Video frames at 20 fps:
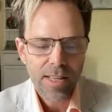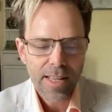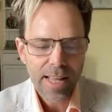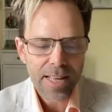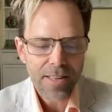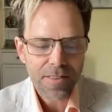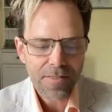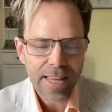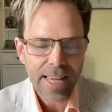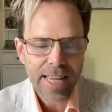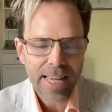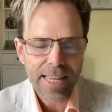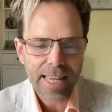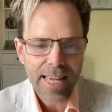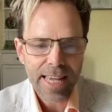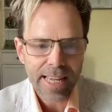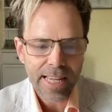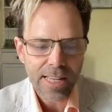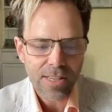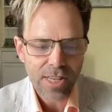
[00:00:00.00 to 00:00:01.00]
as they
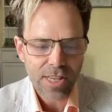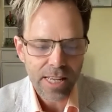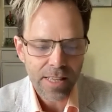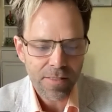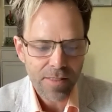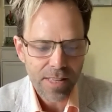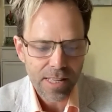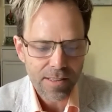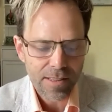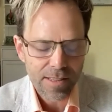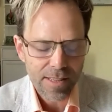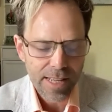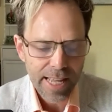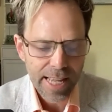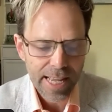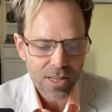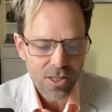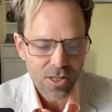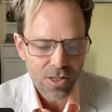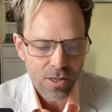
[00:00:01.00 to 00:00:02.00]
engage in this
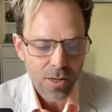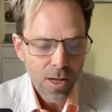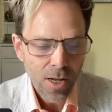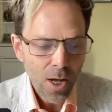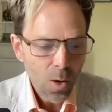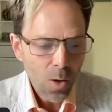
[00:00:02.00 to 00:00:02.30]
action?